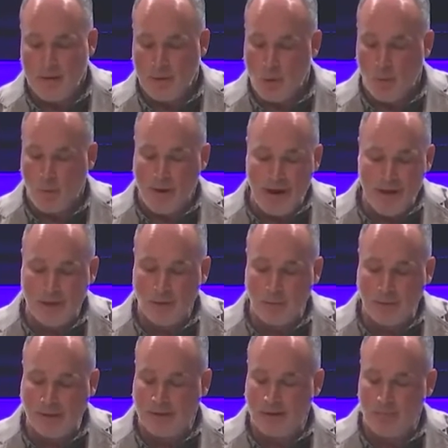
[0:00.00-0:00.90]
The way
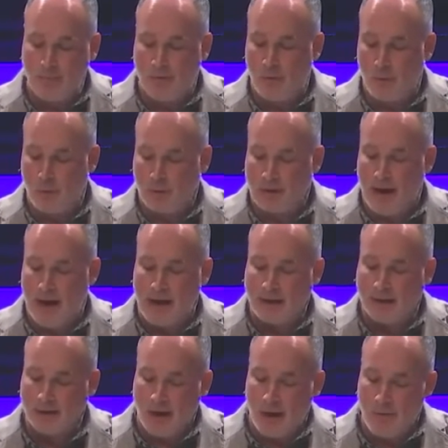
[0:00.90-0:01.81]
that we live before
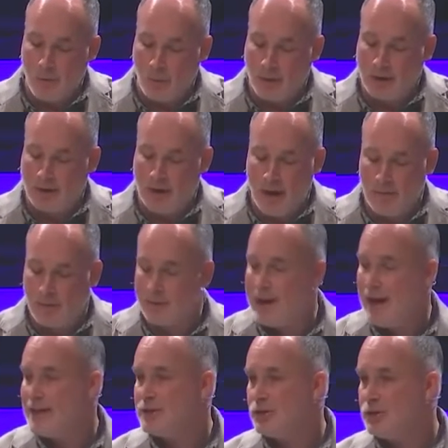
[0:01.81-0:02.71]
God and love one
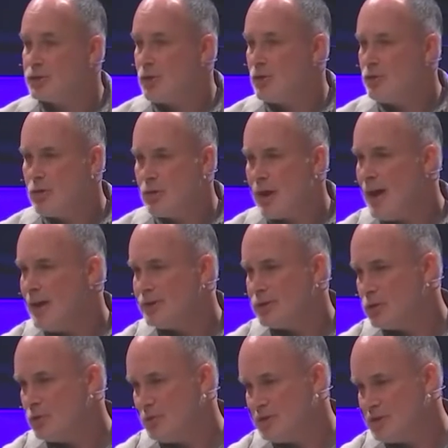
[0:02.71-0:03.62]
another has eternal
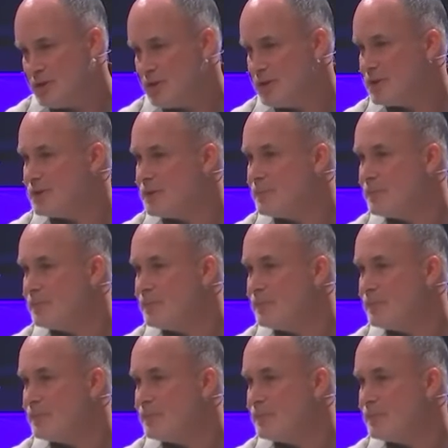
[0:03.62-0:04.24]
consequences.